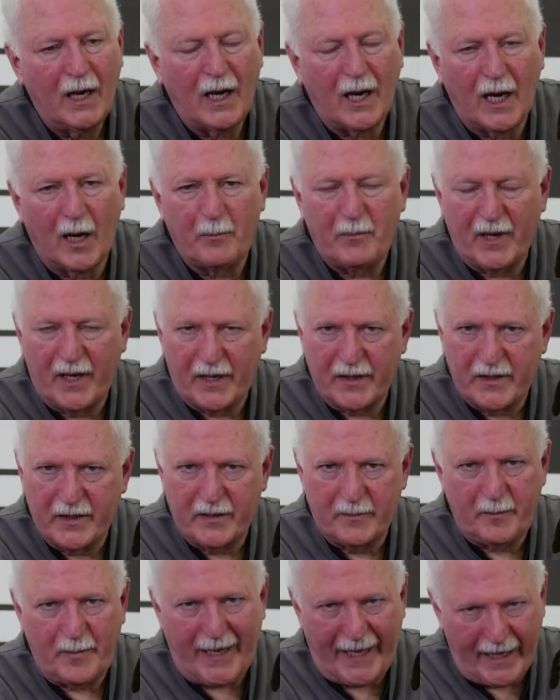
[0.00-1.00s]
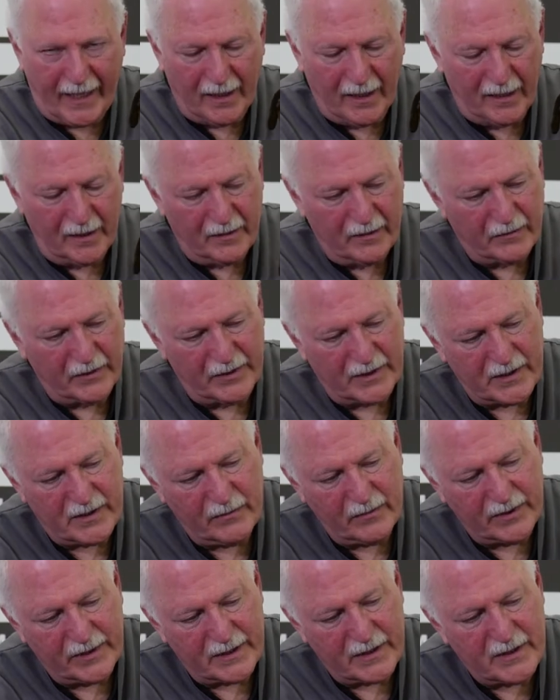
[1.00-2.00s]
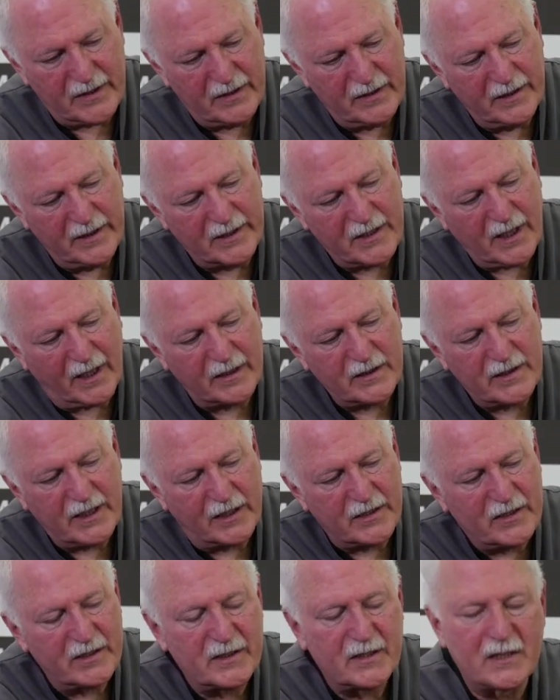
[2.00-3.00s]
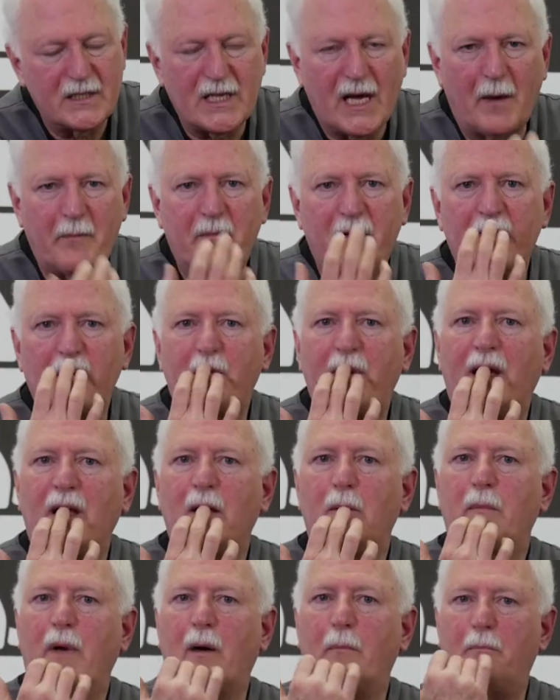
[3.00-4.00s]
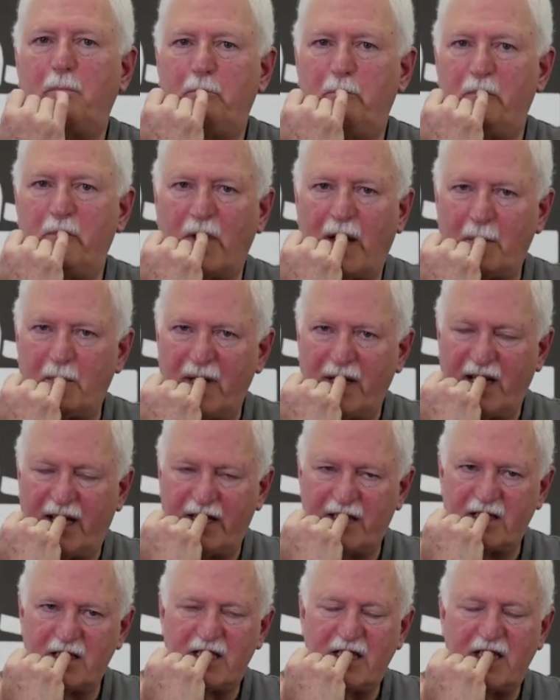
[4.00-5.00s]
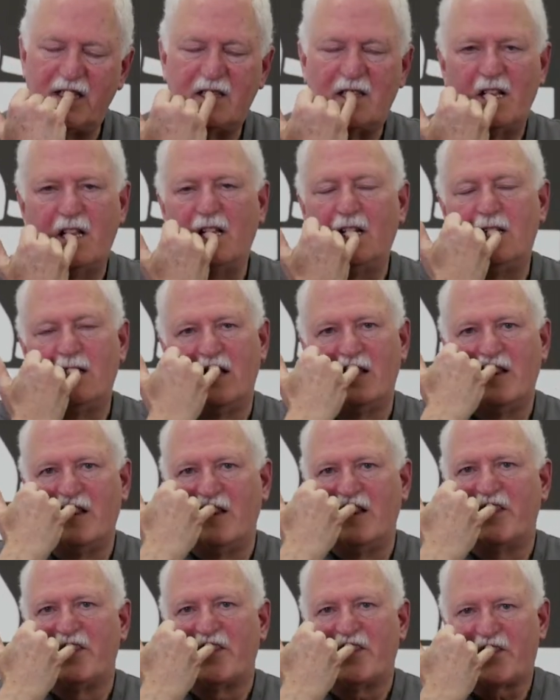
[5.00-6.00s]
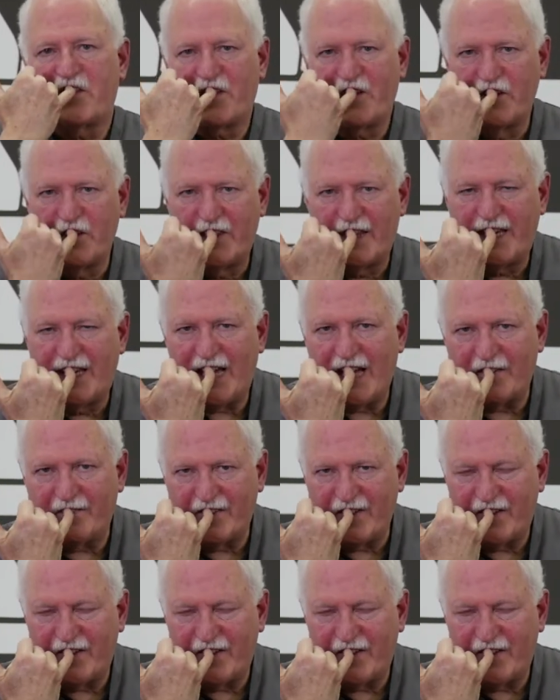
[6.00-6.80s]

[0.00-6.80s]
up onto the palate, where the tongue touches the top of the palate, up right behind the teeth, through the gap